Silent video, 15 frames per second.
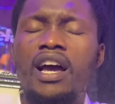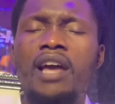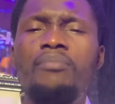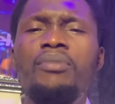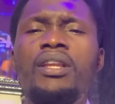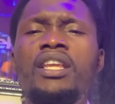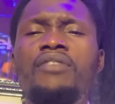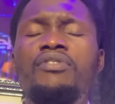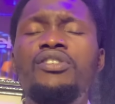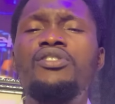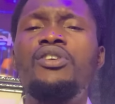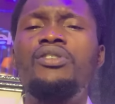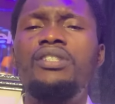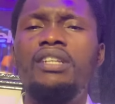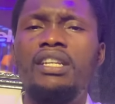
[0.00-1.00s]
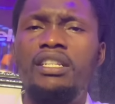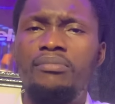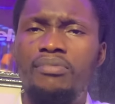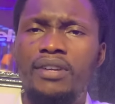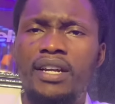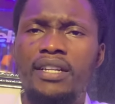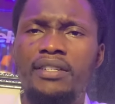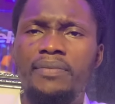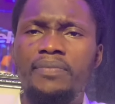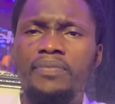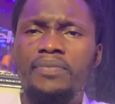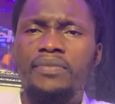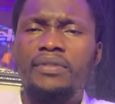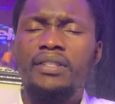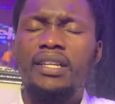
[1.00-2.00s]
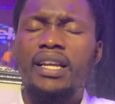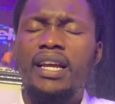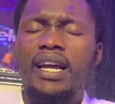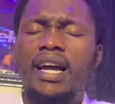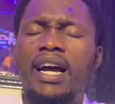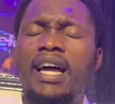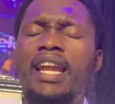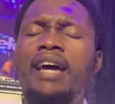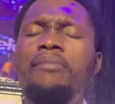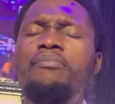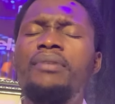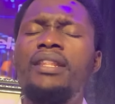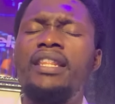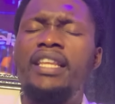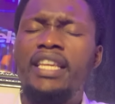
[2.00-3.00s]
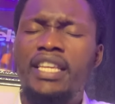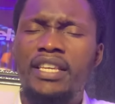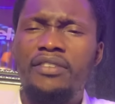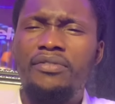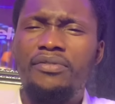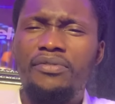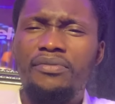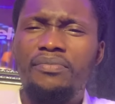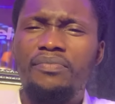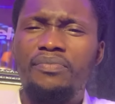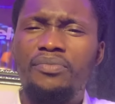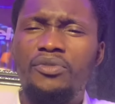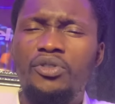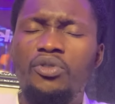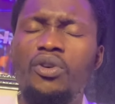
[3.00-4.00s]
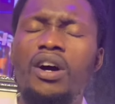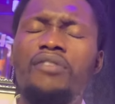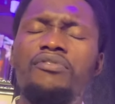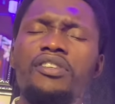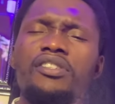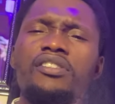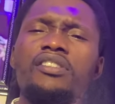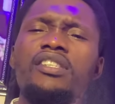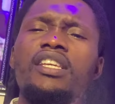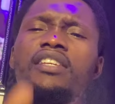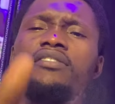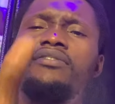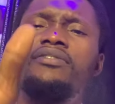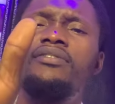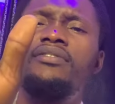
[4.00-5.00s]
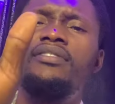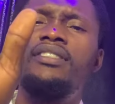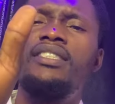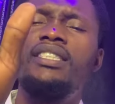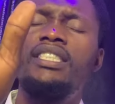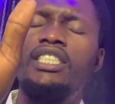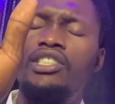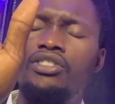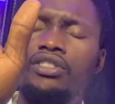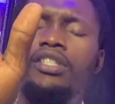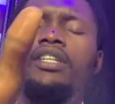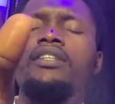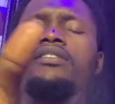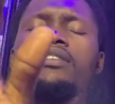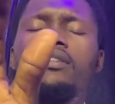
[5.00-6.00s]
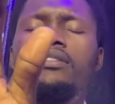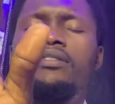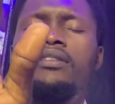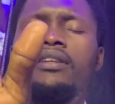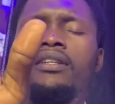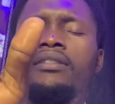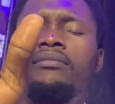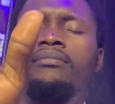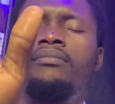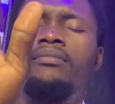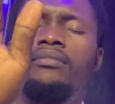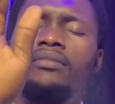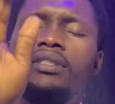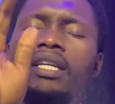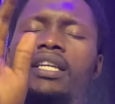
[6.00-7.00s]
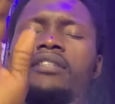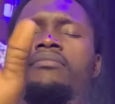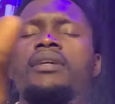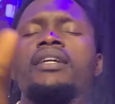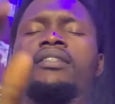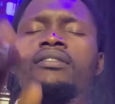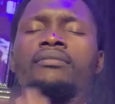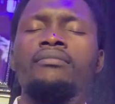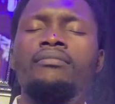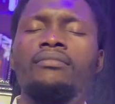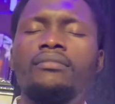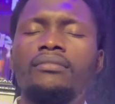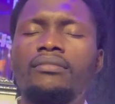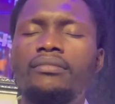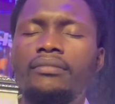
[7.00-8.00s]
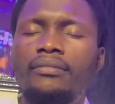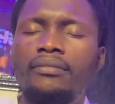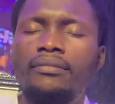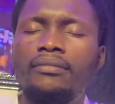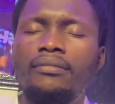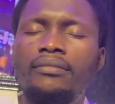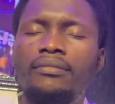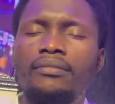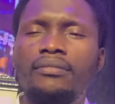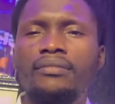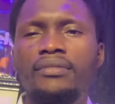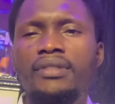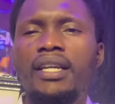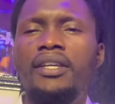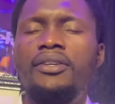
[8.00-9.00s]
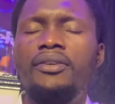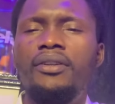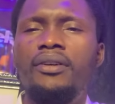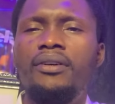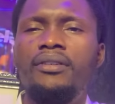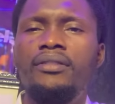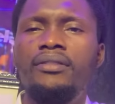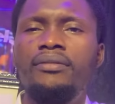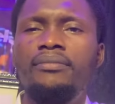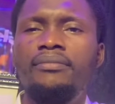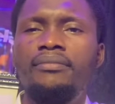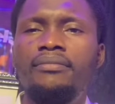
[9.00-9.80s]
I believe is your daily bread. And I believe you have received in Jesus' name. Amen. Thank you, Lord.